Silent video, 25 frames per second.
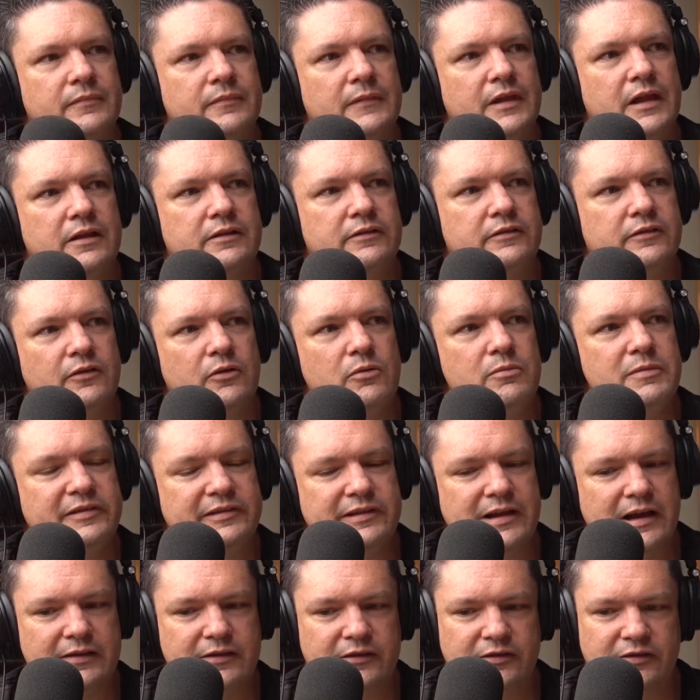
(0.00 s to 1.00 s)
It's almost
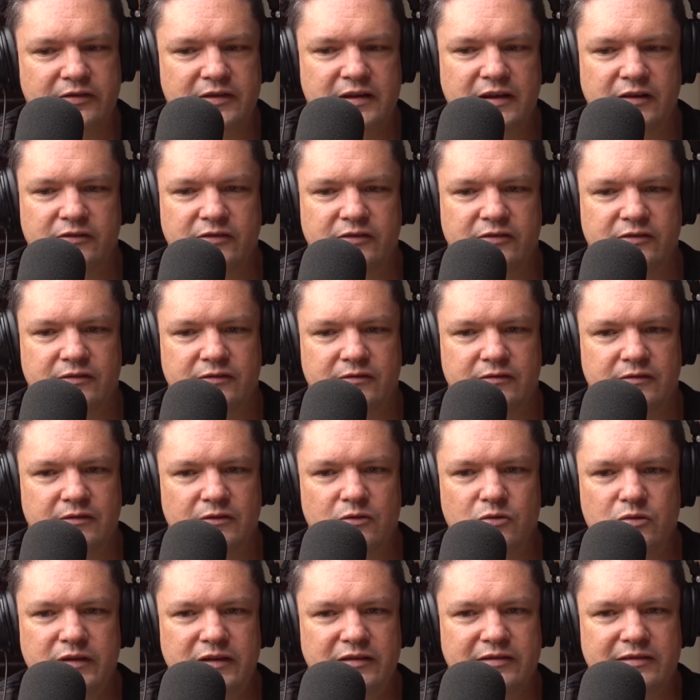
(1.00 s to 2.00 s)
like this thing, just
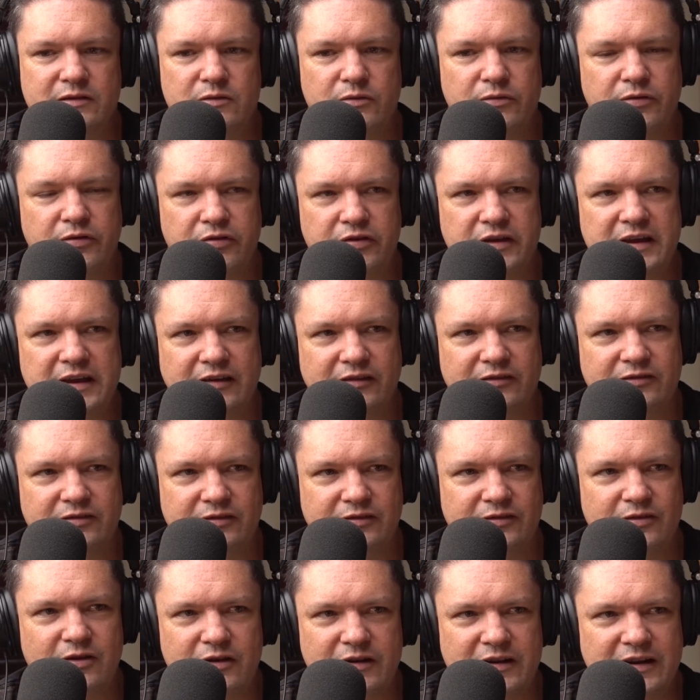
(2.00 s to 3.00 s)
all these little things
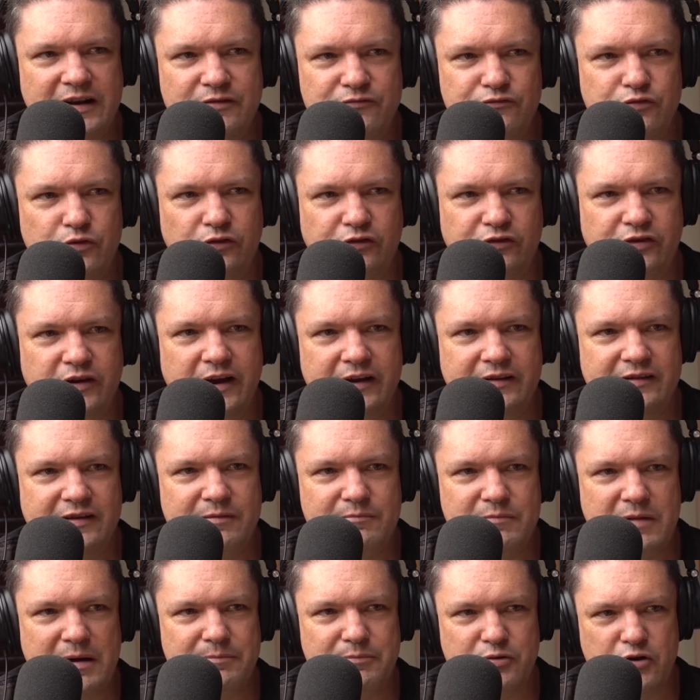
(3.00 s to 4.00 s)
started infiltrating
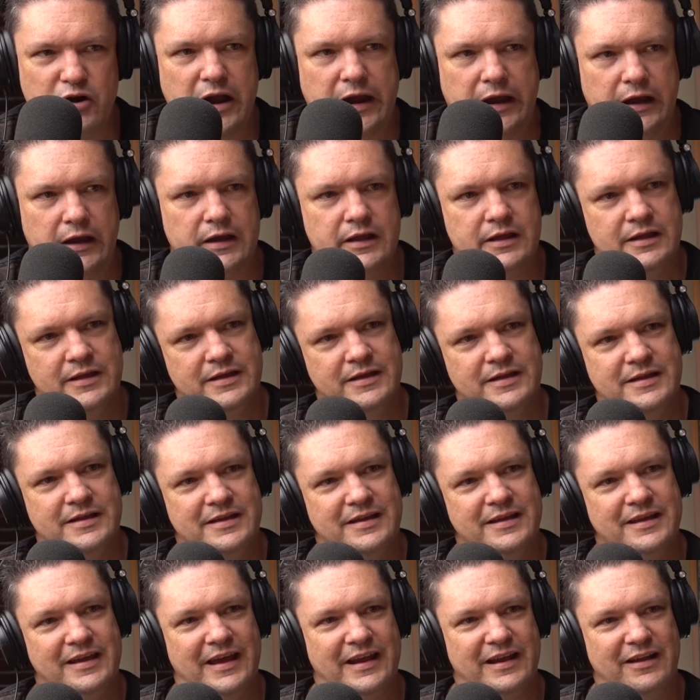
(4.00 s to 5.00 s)
my brain.
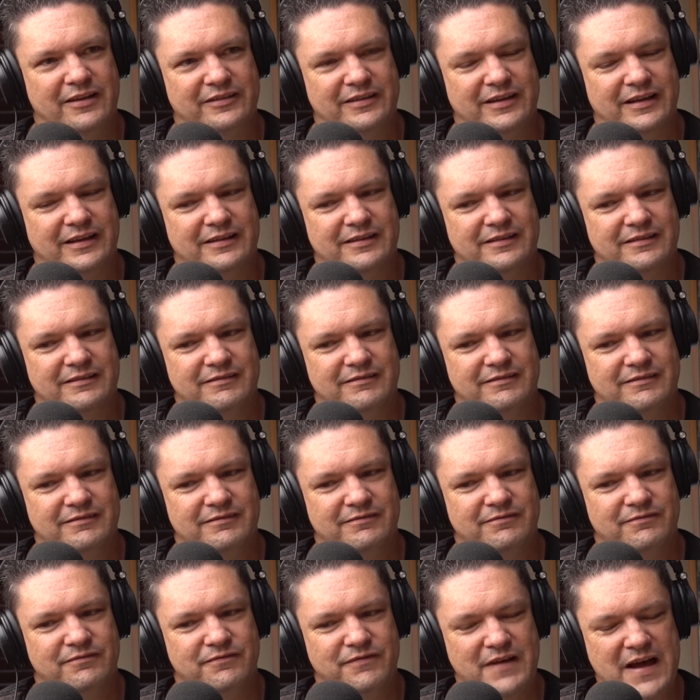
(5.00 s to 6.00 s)
And I was like,
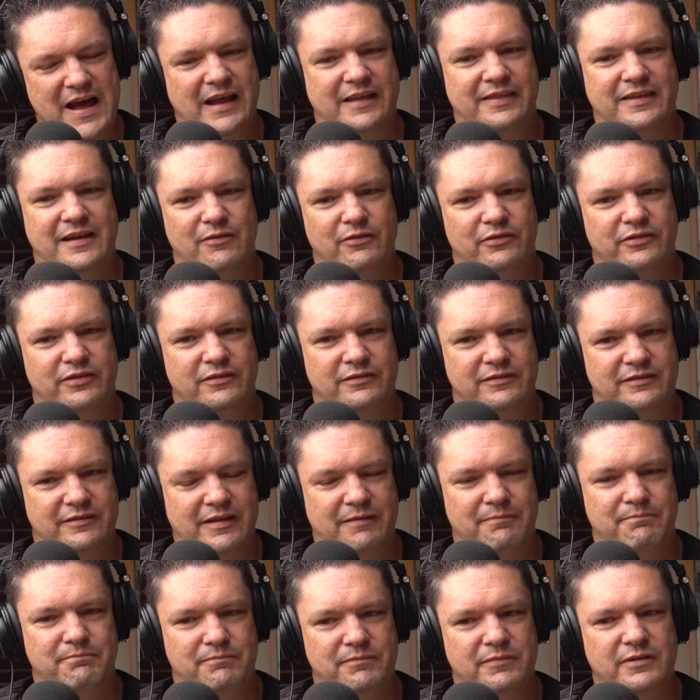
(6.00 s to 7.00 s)
fuck, that was
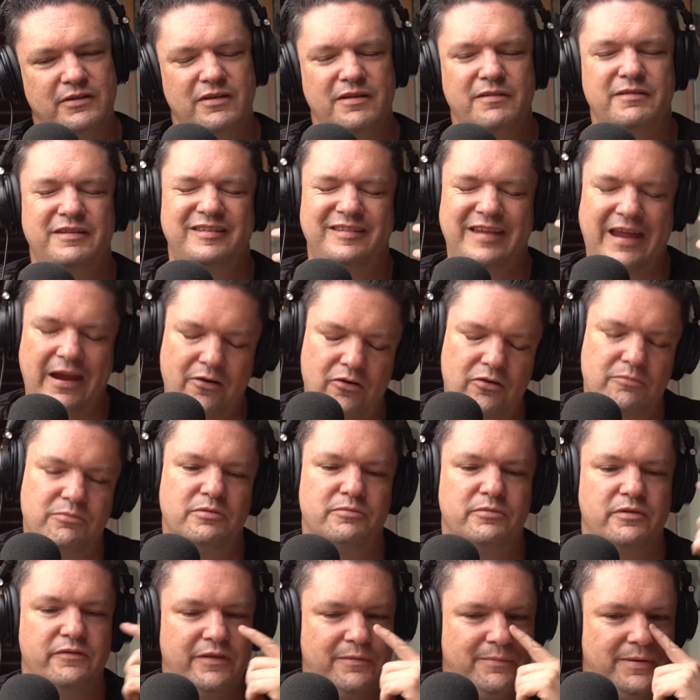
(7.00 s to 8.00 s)
not a terrible
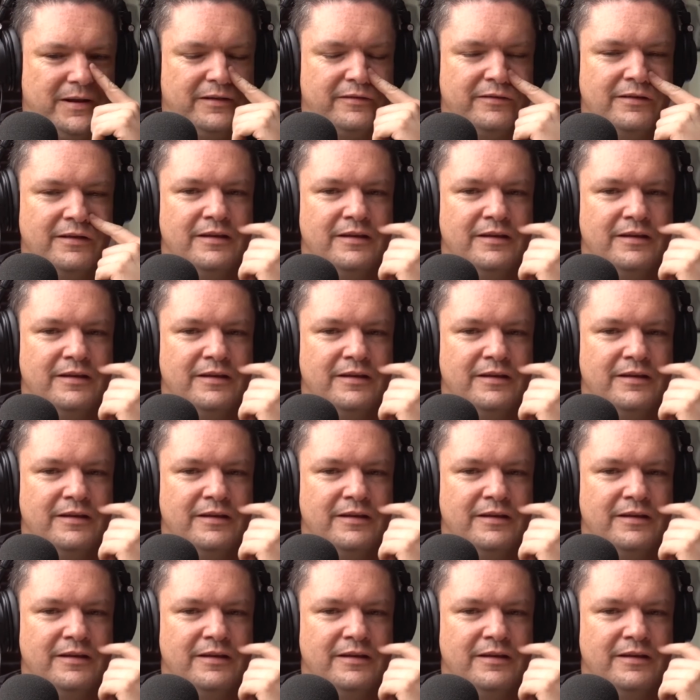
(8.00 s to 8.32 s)
movie, but